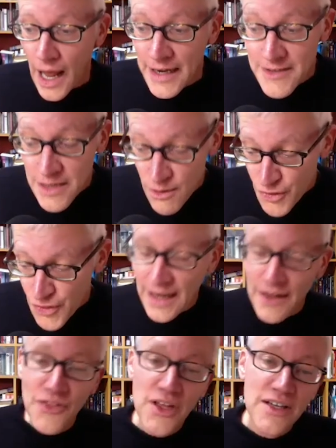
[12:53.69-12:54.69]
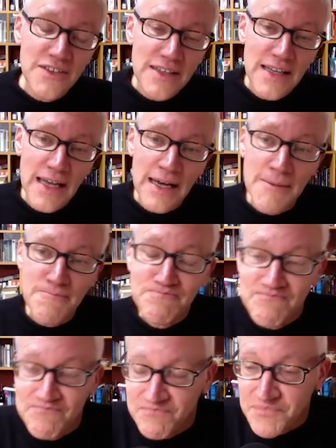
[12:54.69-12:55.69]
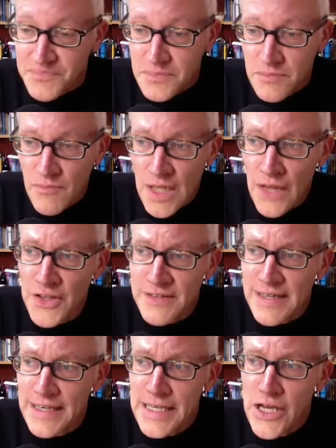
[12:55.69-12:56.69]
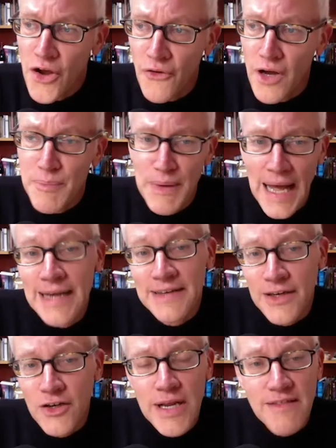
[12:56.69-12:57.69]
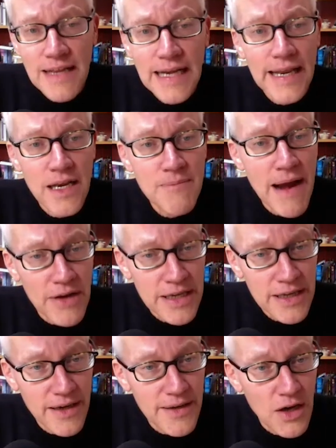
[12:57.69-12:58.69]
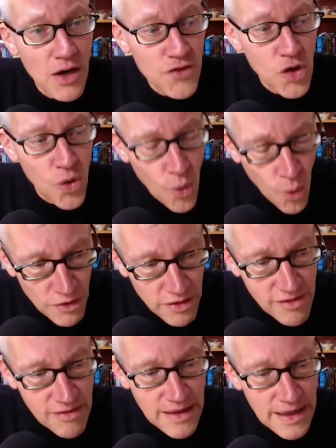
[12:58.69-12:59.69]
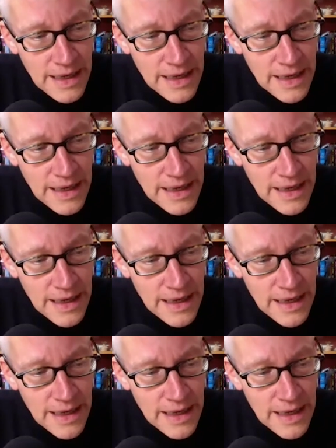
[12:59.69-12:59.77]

I do think that that in Europe and increasingly in America, of course,